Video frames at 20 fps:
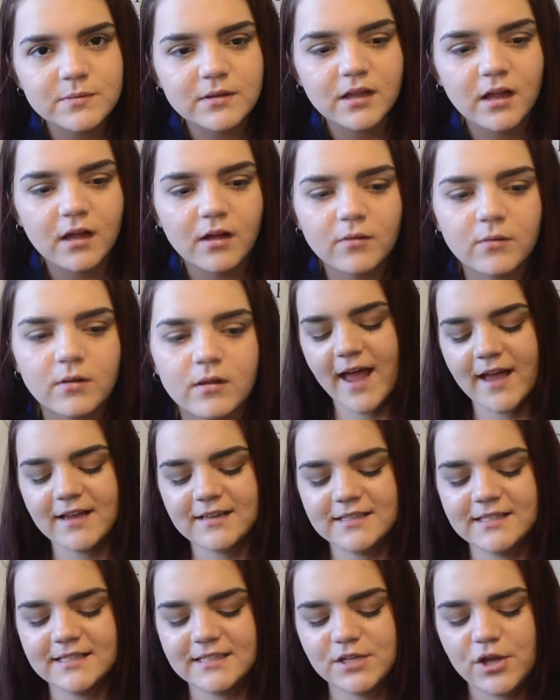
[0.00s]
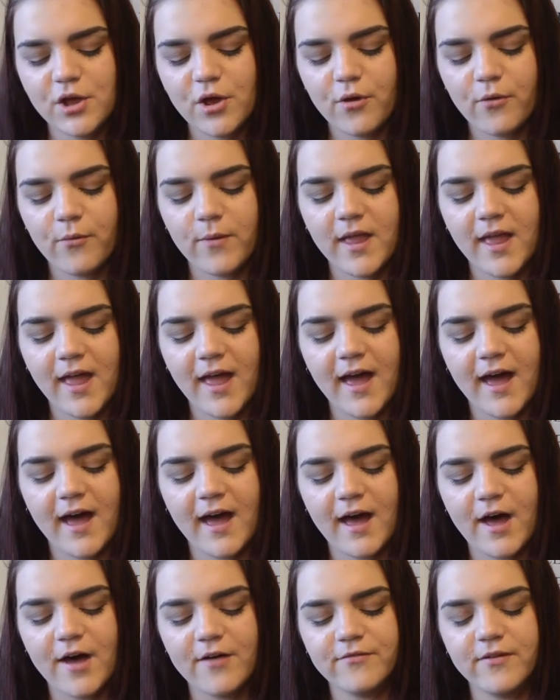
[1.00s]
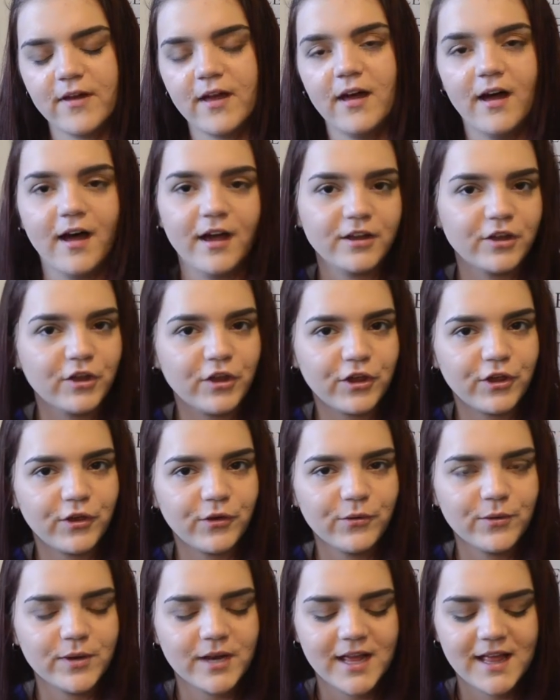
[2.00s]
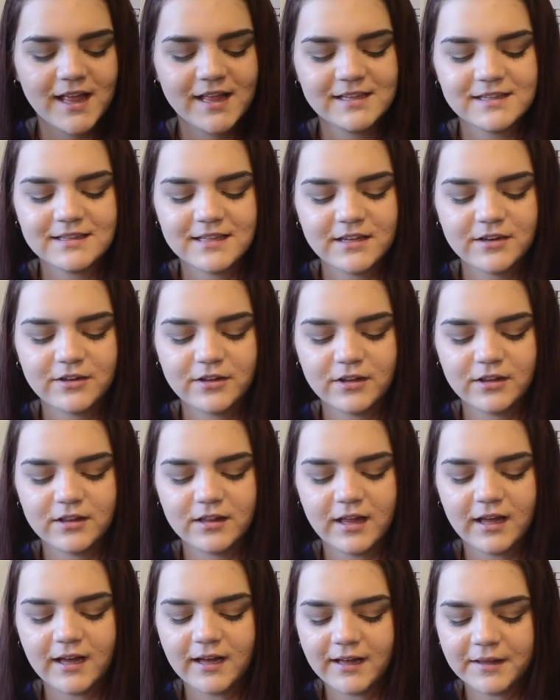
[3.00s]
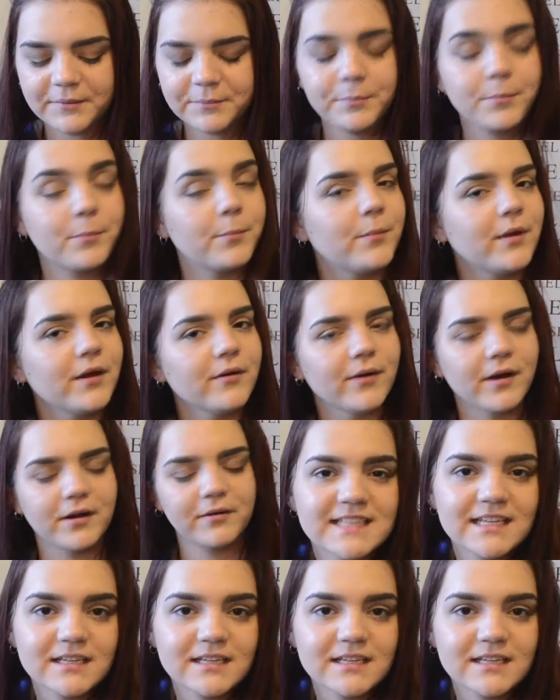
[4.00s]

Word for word: below. Next, we have a cute little um, mirror.